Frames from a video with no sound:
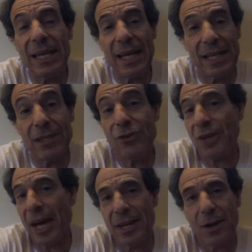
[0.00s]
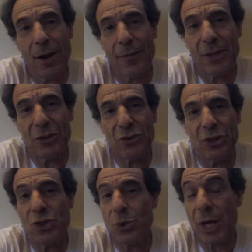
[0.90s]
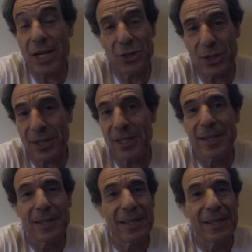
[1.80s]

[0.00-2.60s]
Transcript: get insight on this situation,